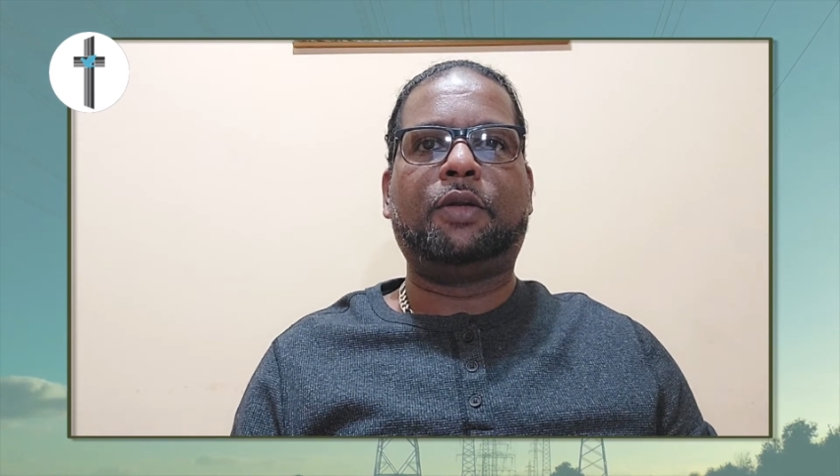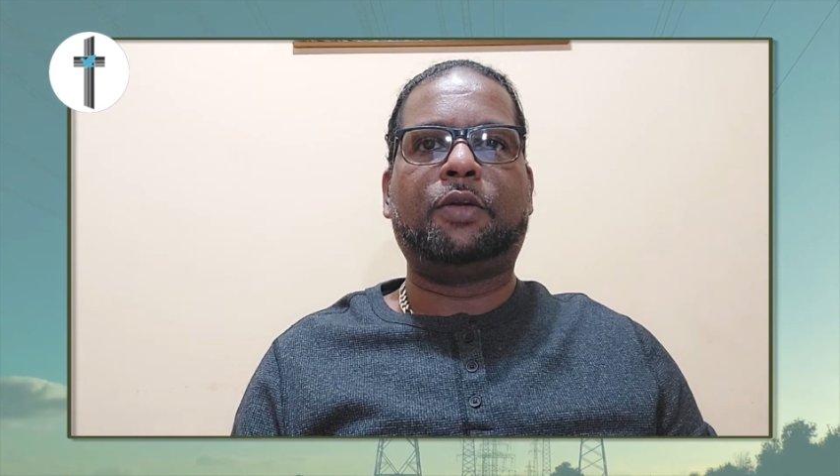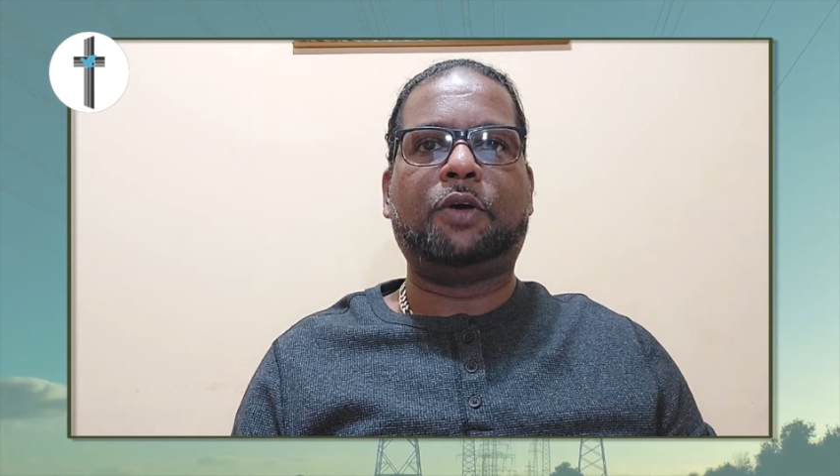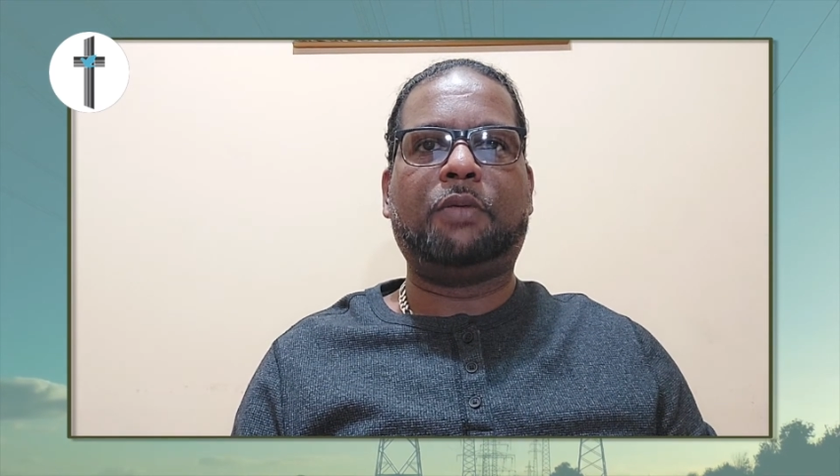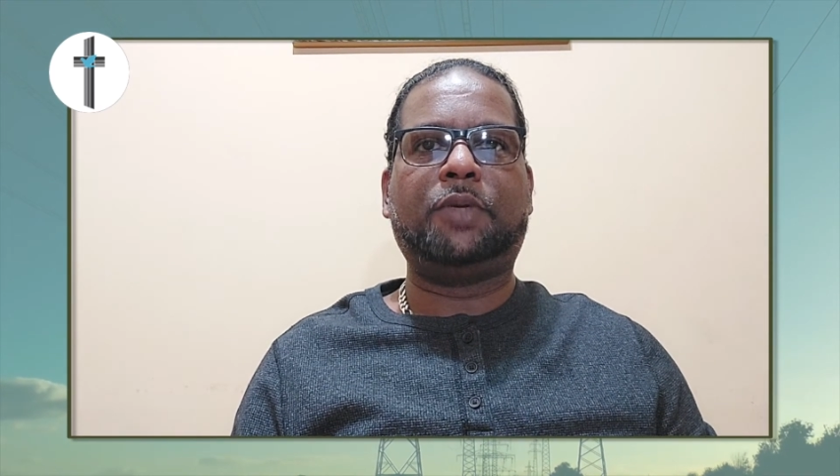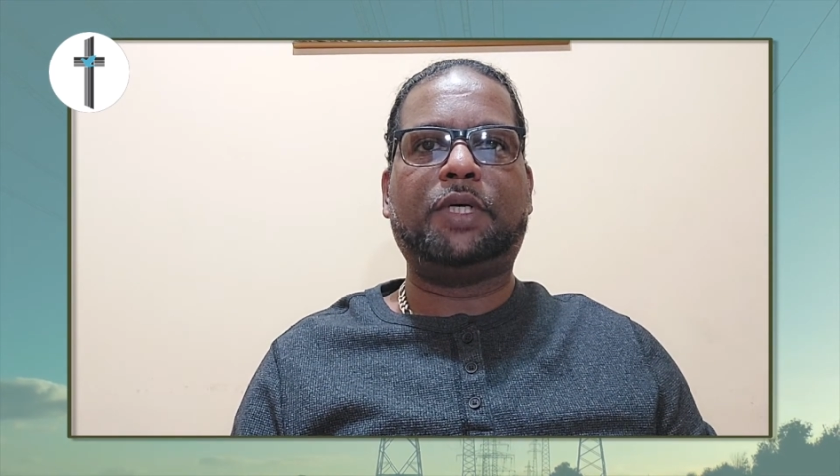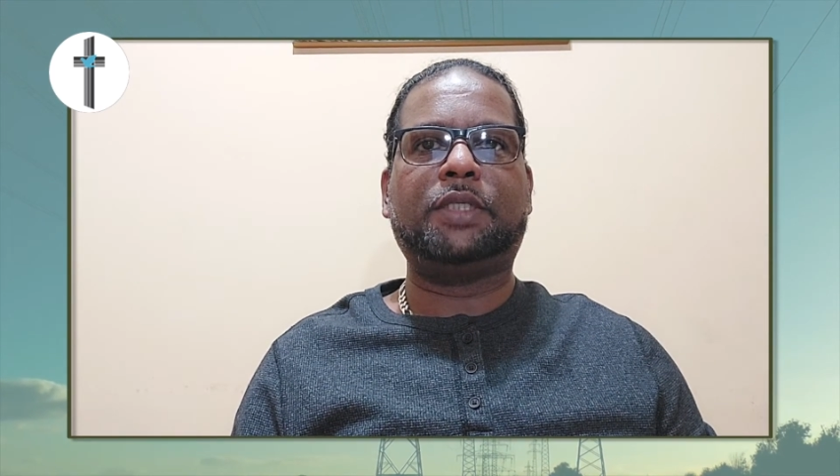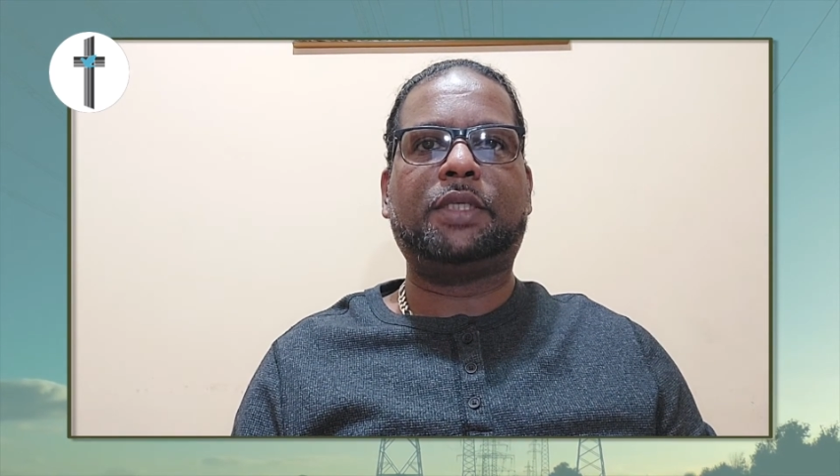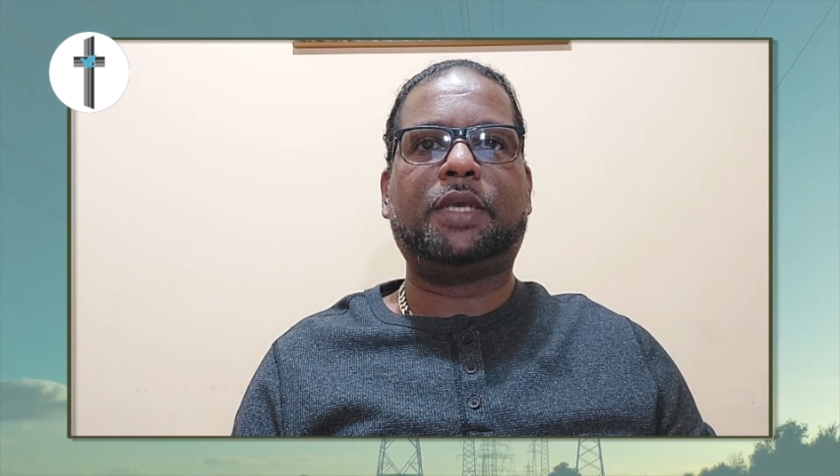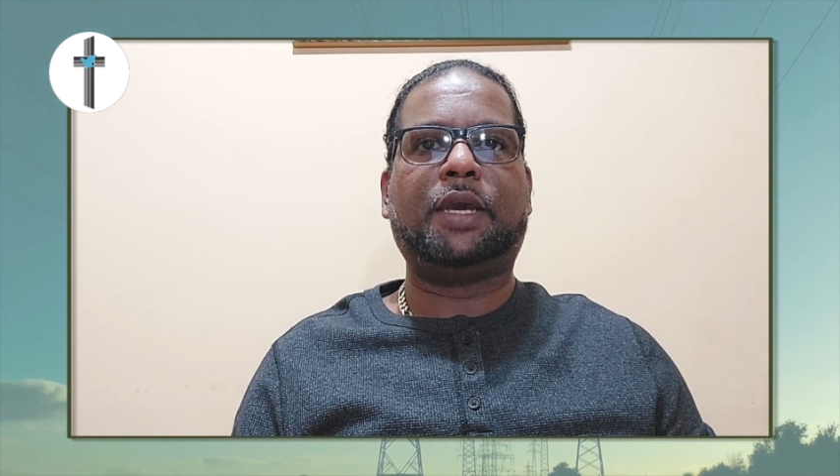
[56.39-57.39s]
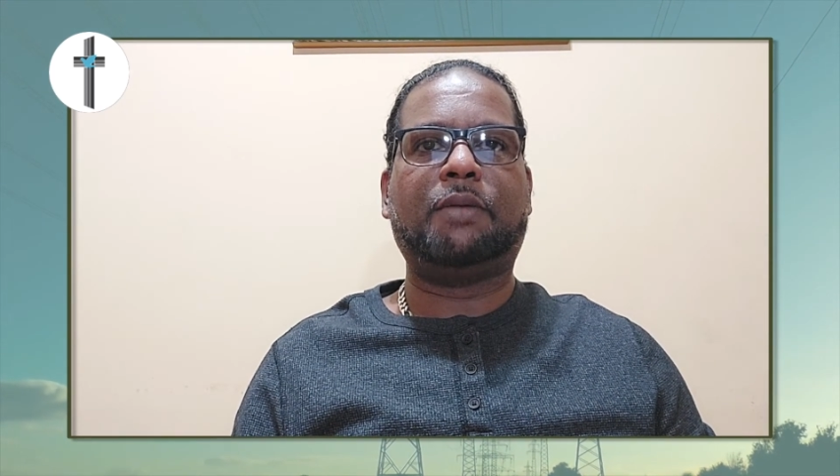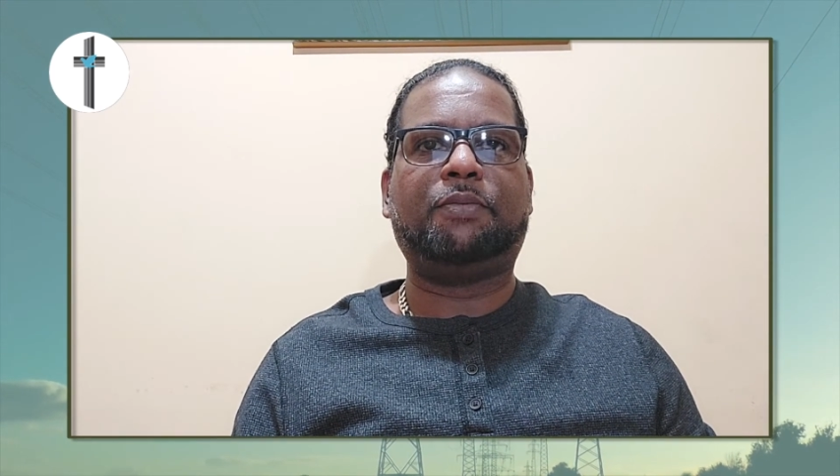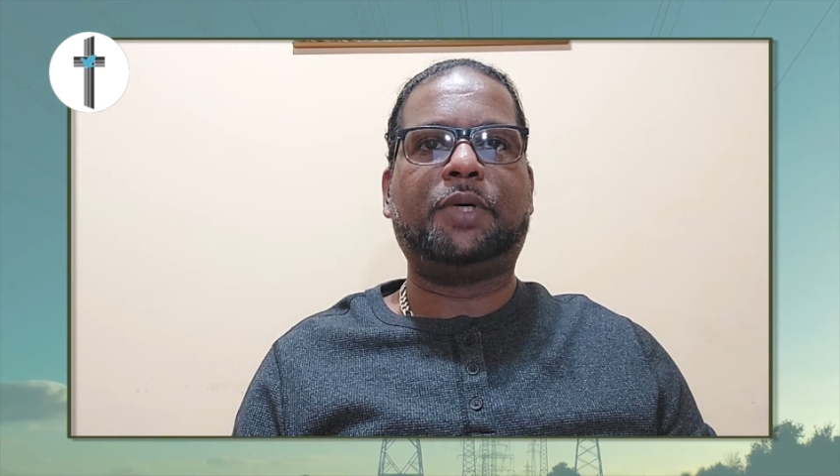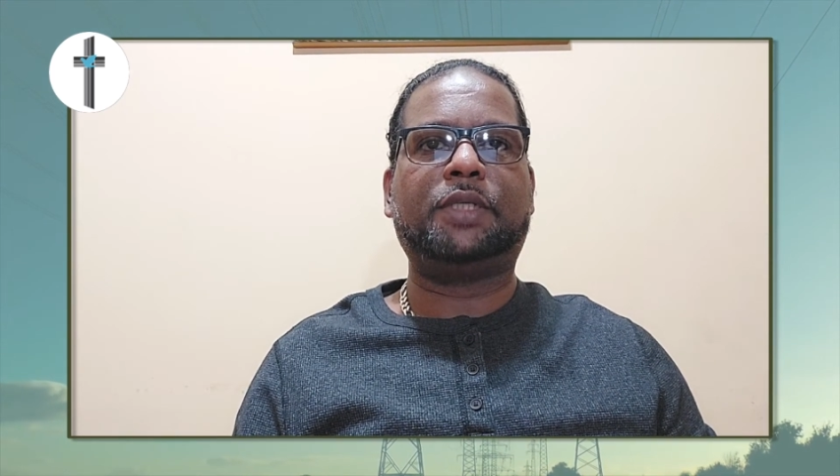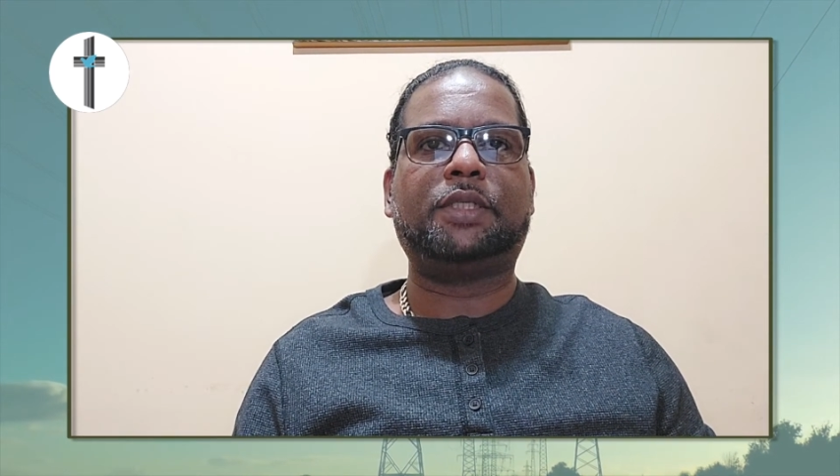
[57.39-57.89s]
Thomas
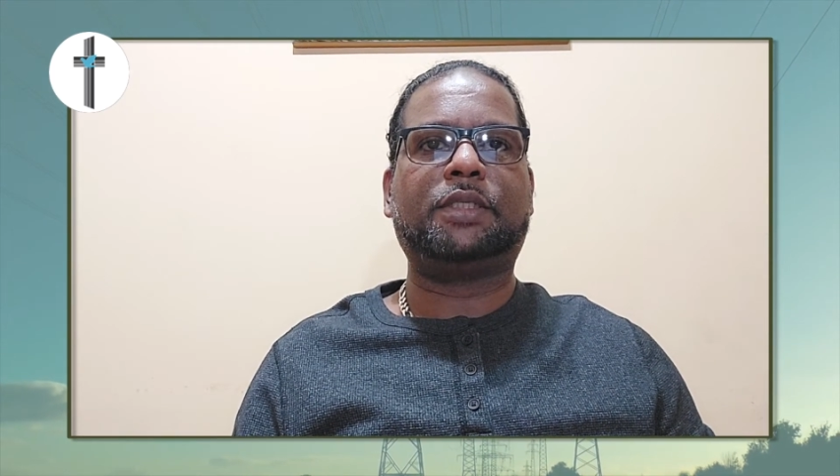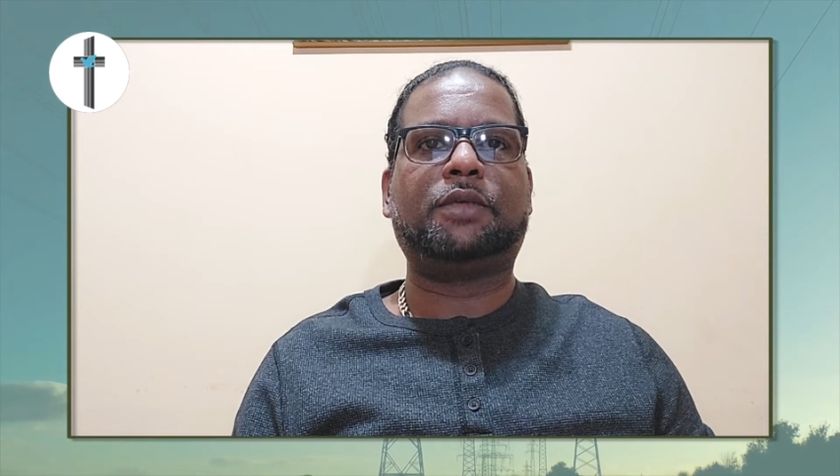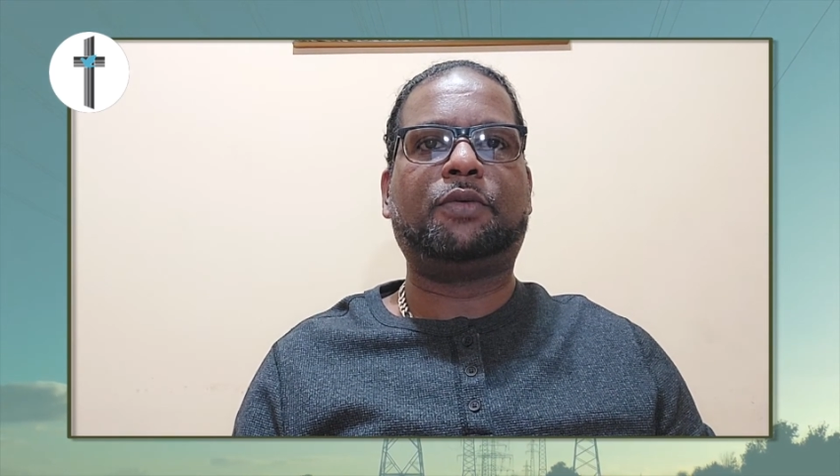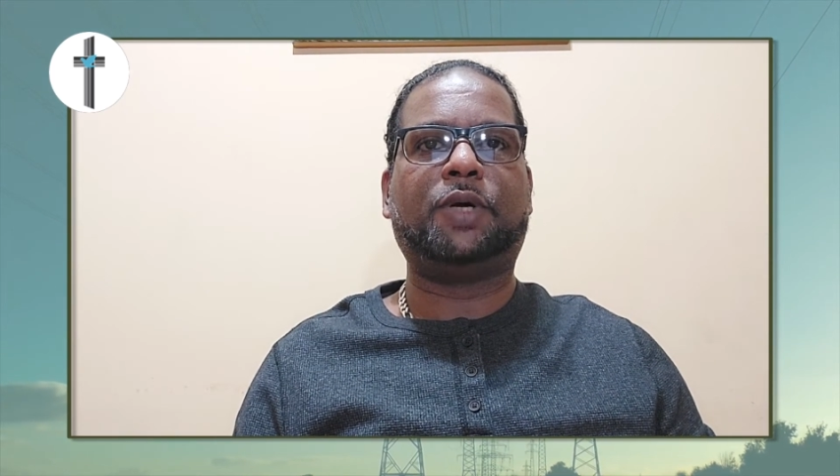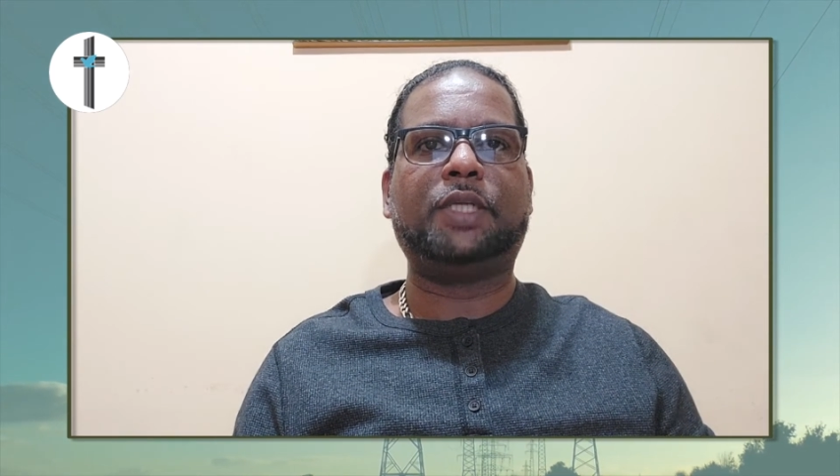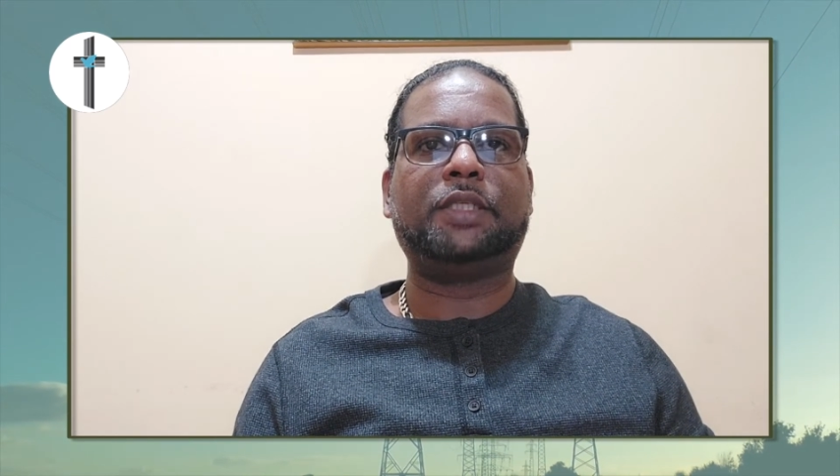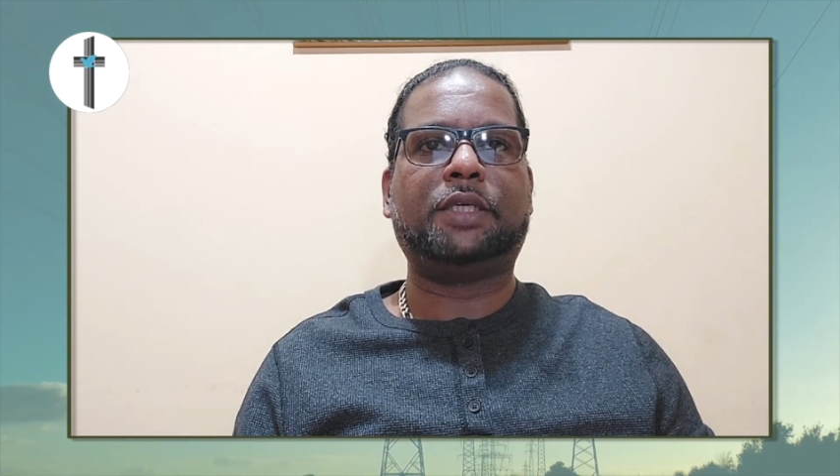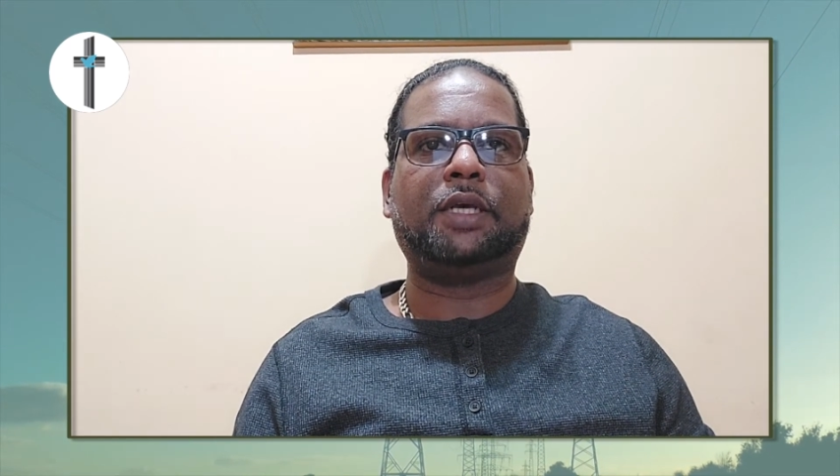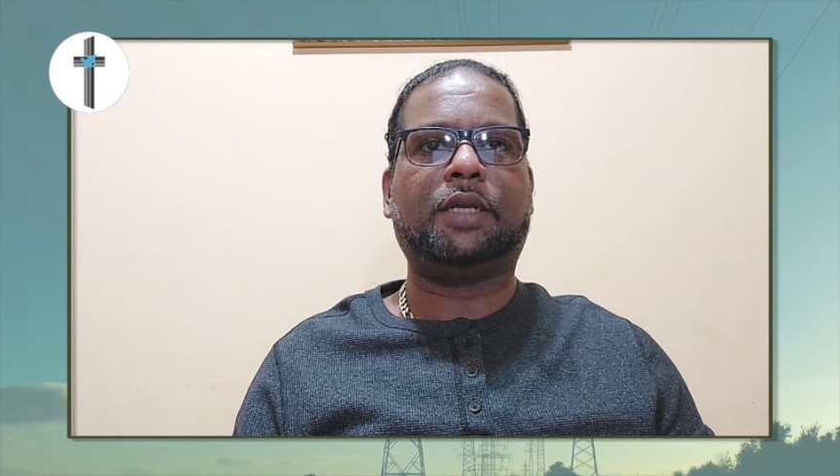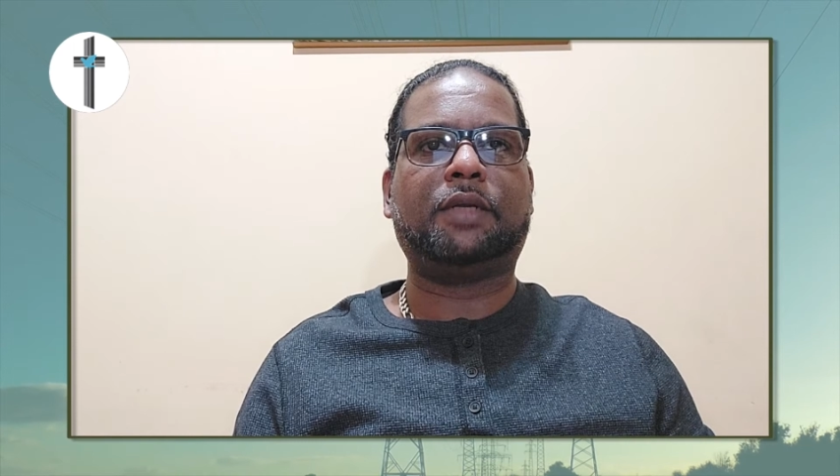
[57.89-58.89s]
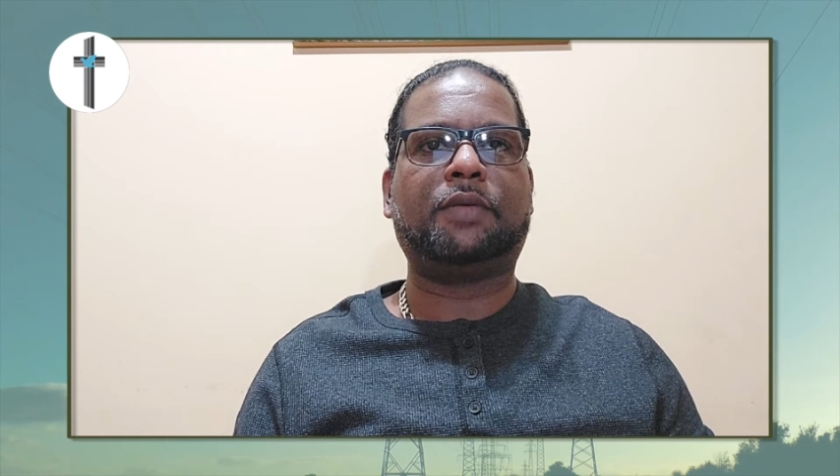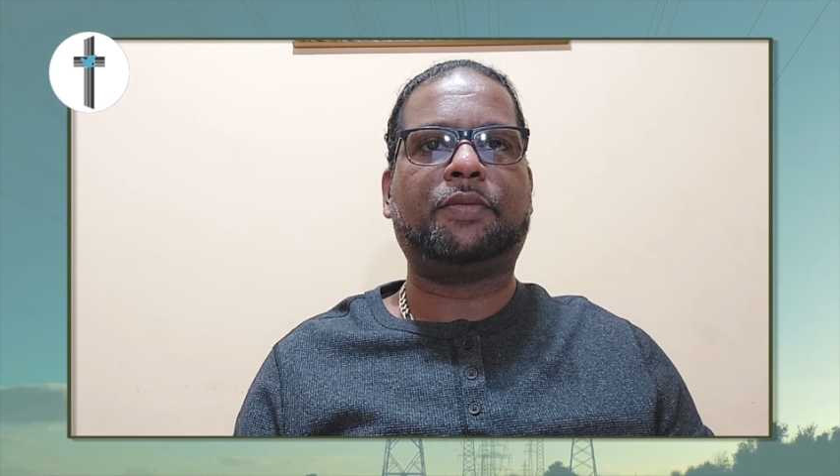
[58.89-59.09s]
Kempis once said,